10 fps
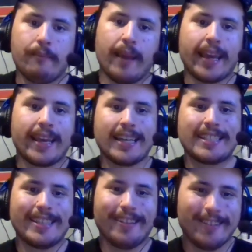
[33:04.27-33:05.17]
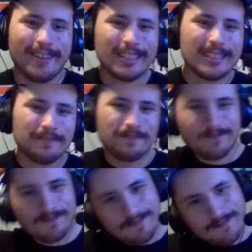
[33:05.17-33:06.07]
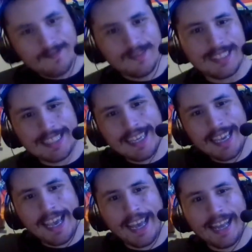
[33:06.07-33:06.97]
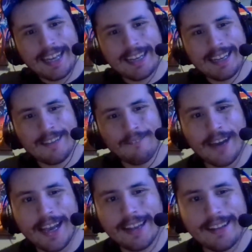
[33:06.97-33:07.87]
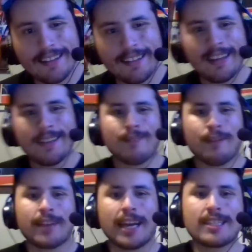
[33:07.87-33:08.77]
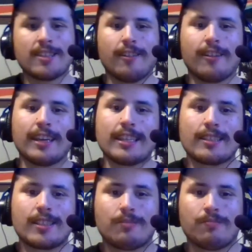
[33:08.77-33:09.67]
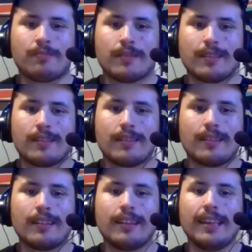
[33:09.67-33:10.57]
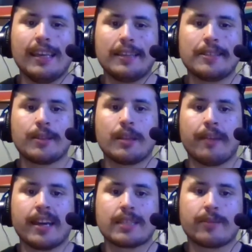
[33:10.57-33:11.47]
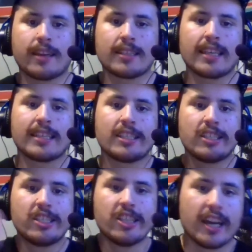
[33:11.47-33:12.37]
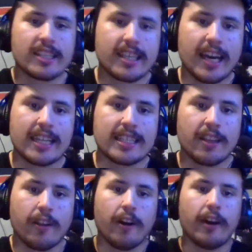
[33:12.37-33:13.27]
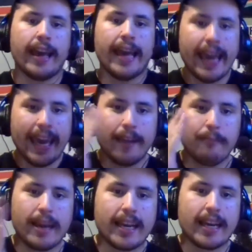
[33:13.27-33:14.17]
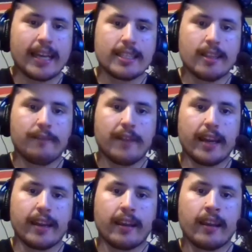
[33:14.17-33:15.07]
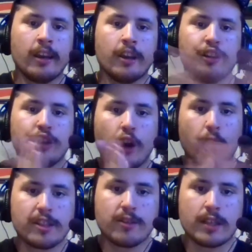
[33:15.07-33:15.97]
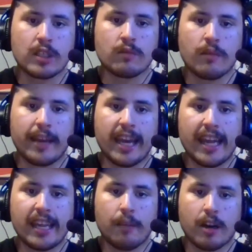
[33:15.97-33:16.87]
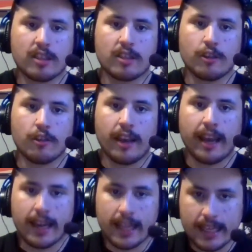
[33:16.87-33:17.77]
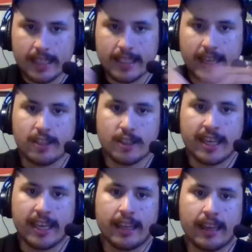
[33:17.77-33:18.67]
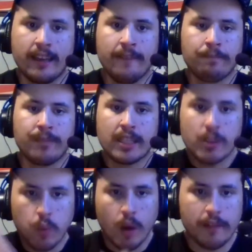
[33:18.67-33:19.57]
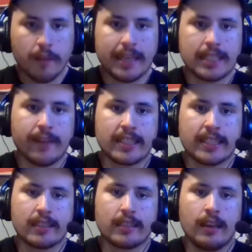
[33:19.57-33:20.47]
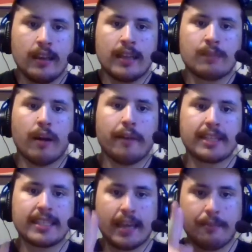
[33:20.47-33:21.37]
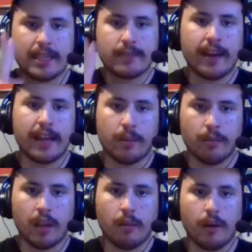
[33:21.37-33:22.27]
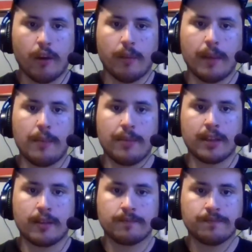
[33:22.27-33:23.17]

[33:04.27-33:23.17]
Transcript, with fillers: Mecha Godzilla. and the fight with Godzilla is easy the best because it's just Godzilla and Mechagodzilla fighting. No interruptions from any monster, and is entertaining. It's one of the best fights, probably the second best fight in the Millennium Era, in my opinion.